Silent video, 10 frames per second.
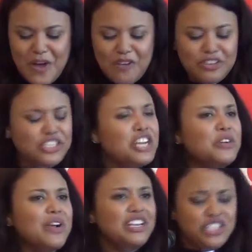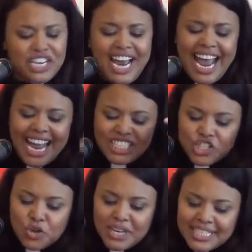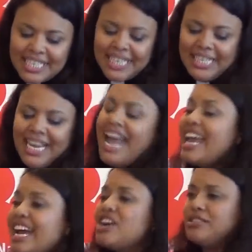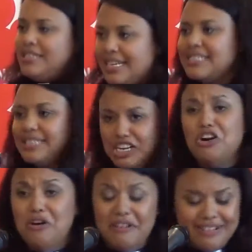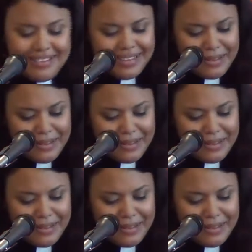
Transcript: of a generation intrinsically egotistical.